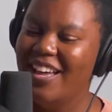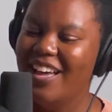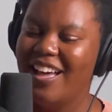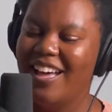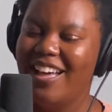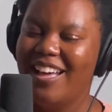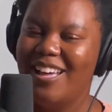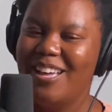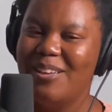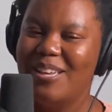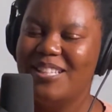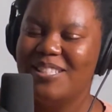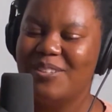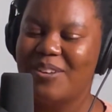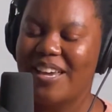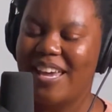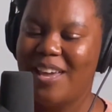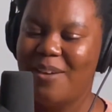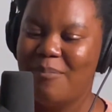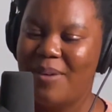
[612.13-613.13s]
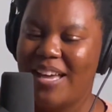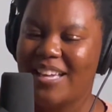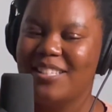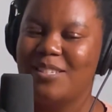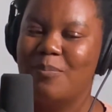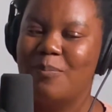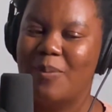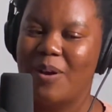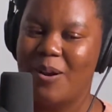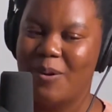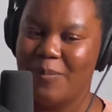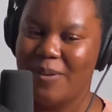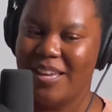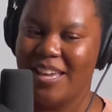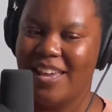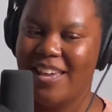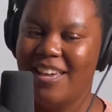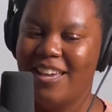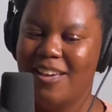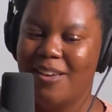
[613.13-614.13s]
And so I came back to
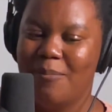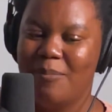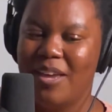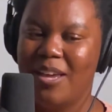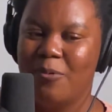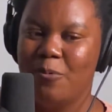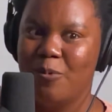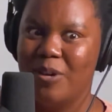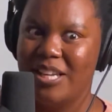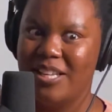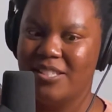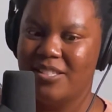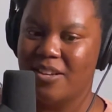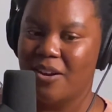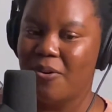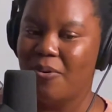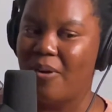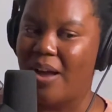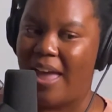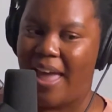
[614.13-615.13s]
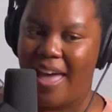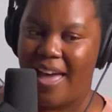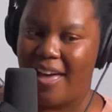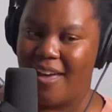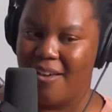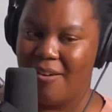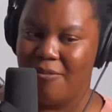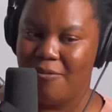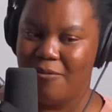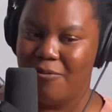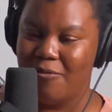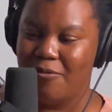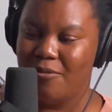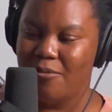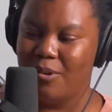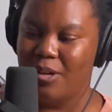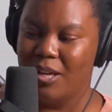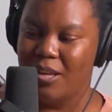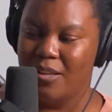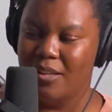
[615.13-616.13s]
Birmingham, and we don't have
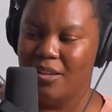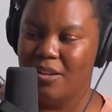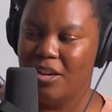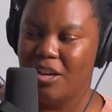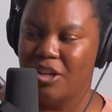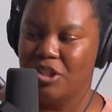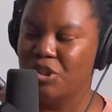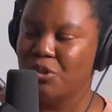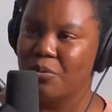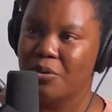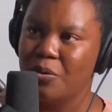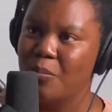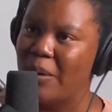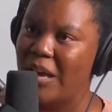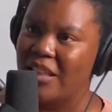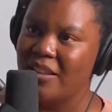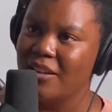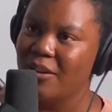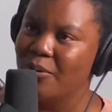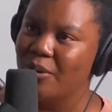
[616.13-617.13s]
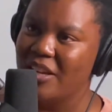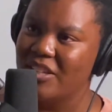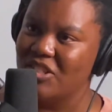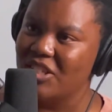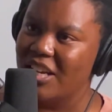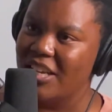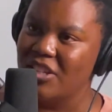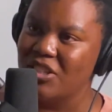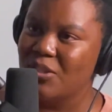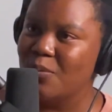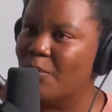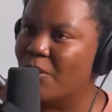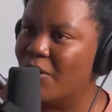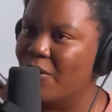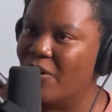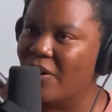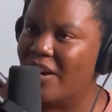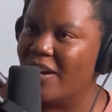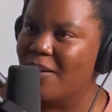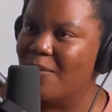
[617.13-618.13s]
a true bilingual education
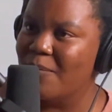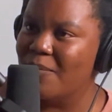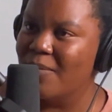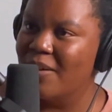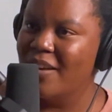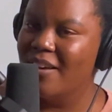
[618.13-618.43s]
program.